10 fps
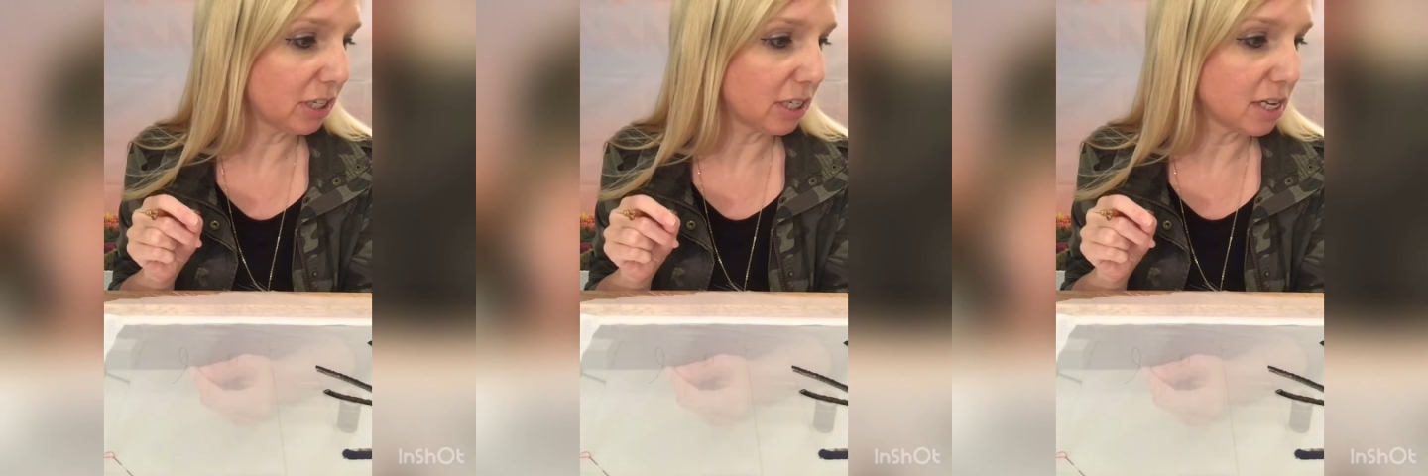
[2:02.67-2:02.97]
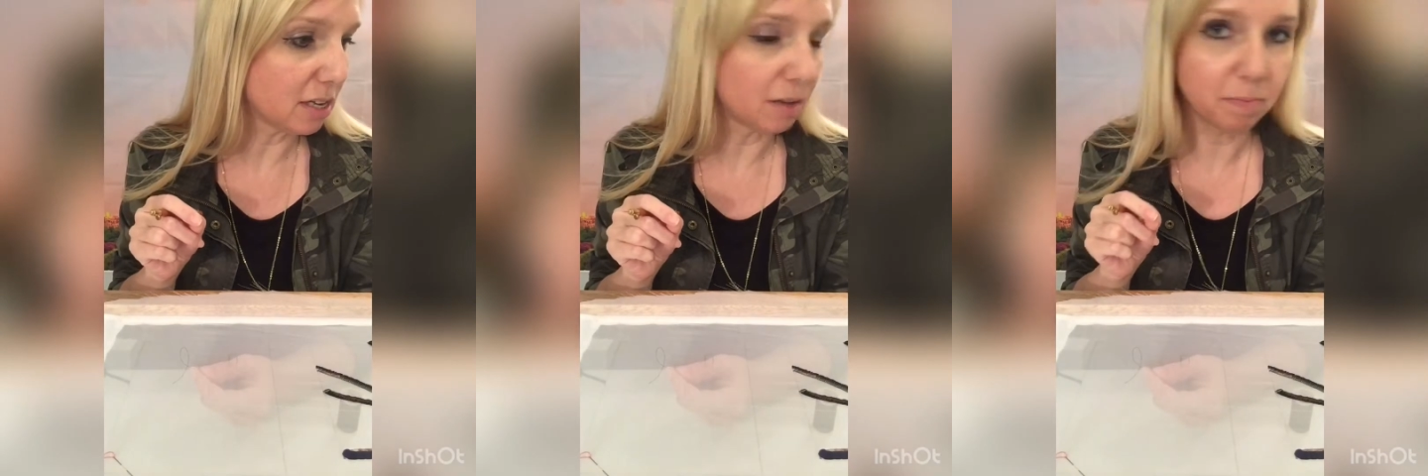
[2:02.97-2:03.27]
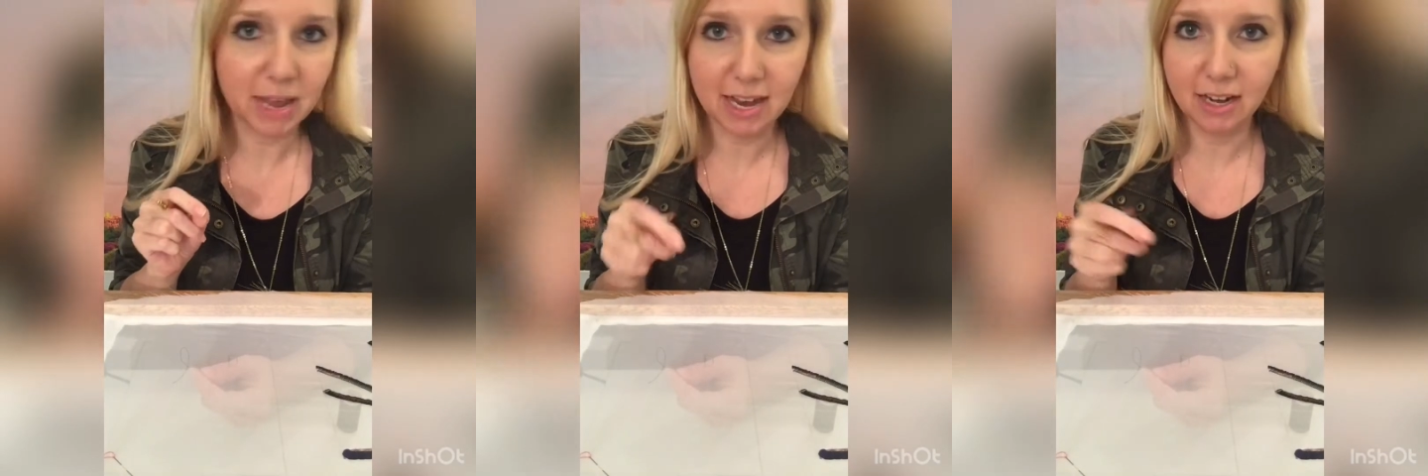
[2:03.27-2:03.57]
a little
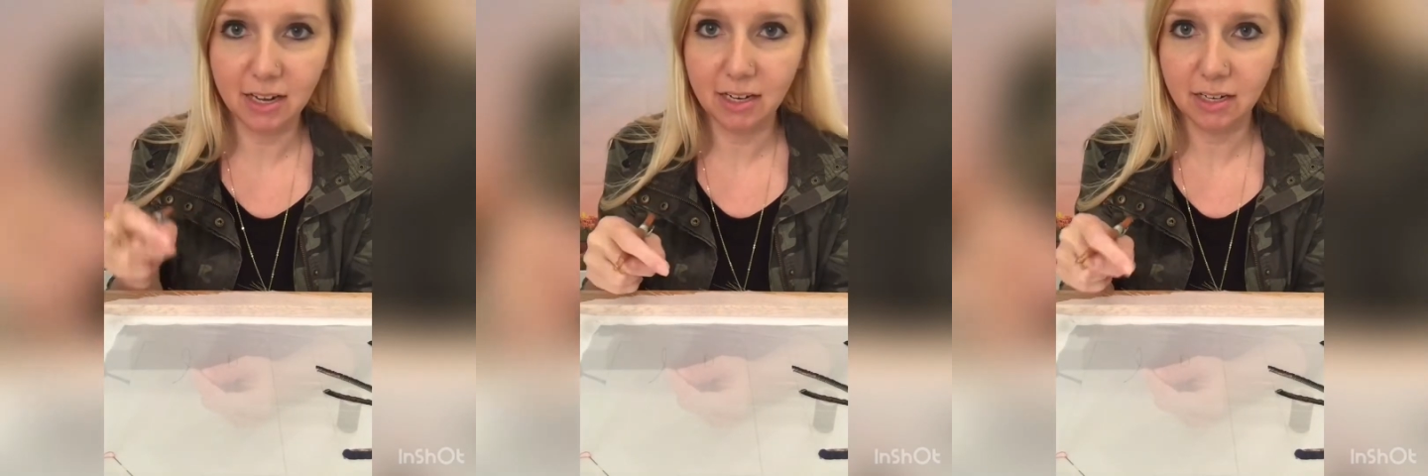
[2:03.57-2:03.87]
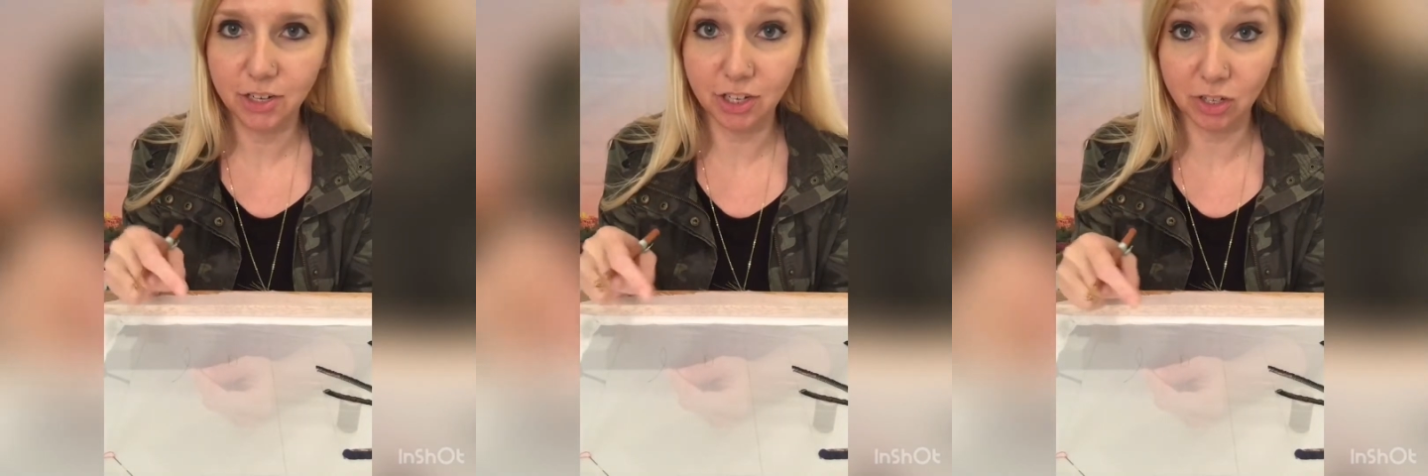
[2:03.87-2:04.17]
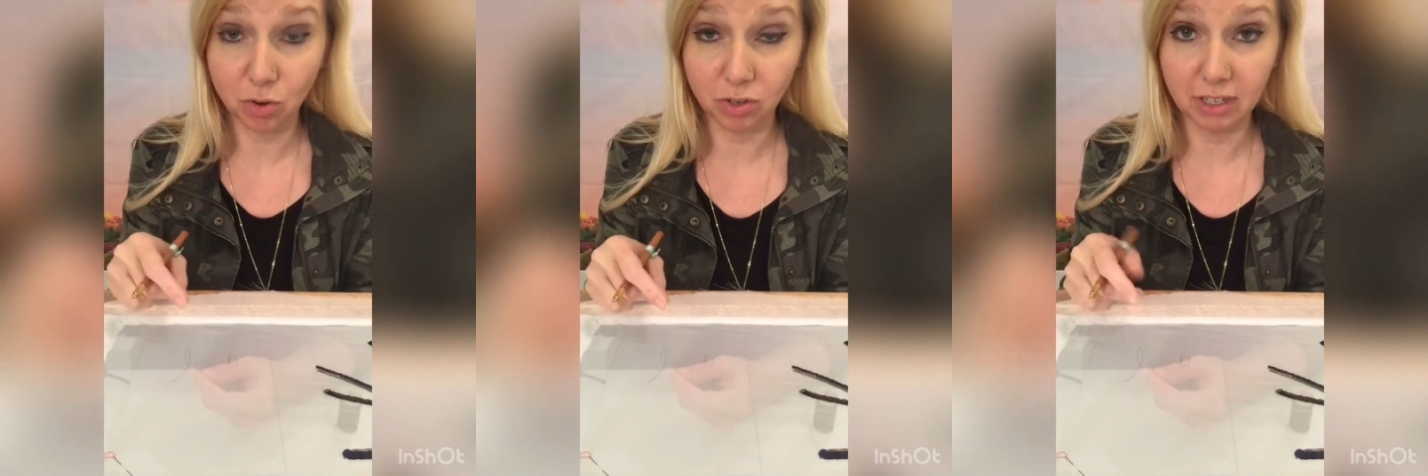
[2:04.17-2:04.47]
pin just
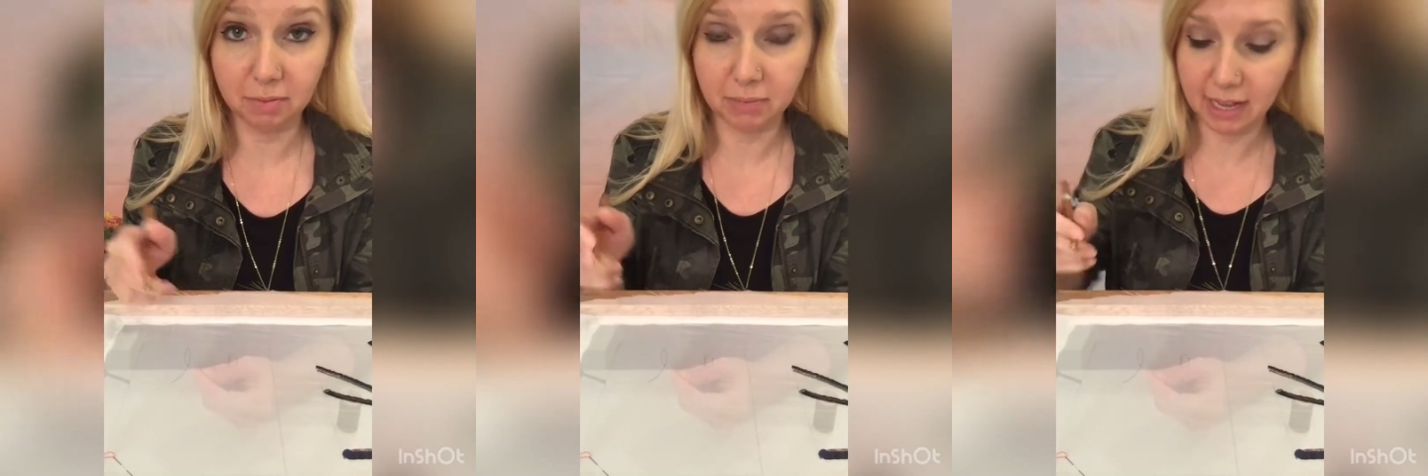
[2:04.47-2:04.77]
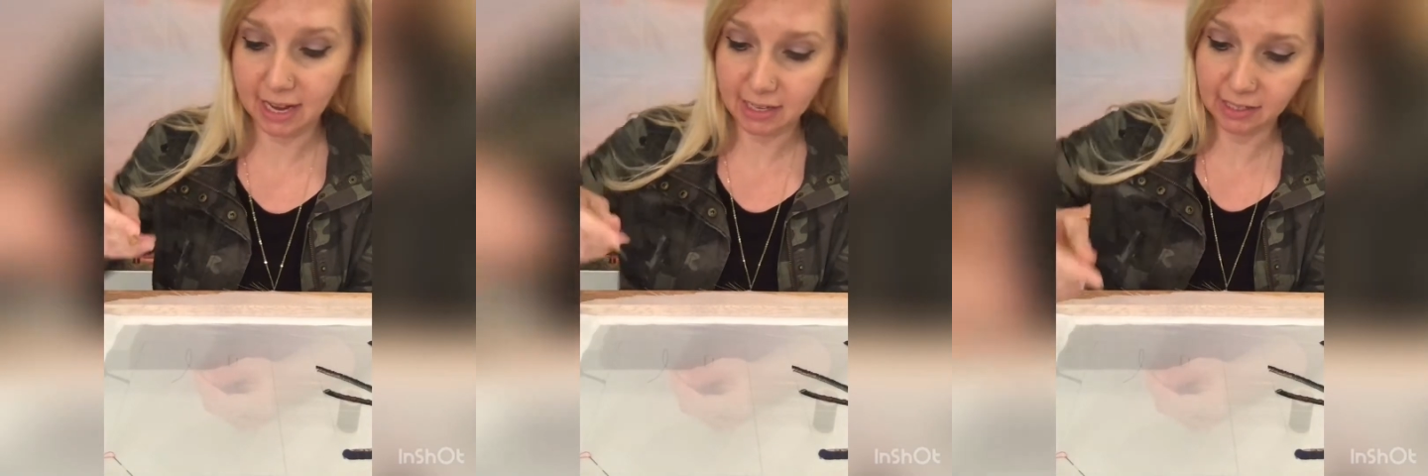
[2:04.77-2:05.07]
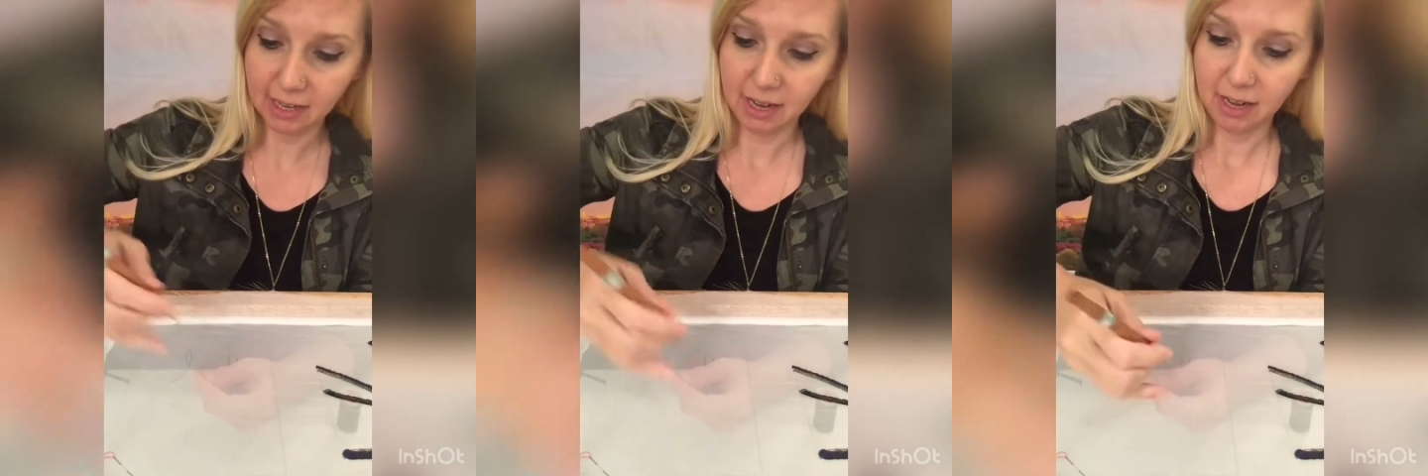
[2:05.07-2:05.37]
to hold it in place.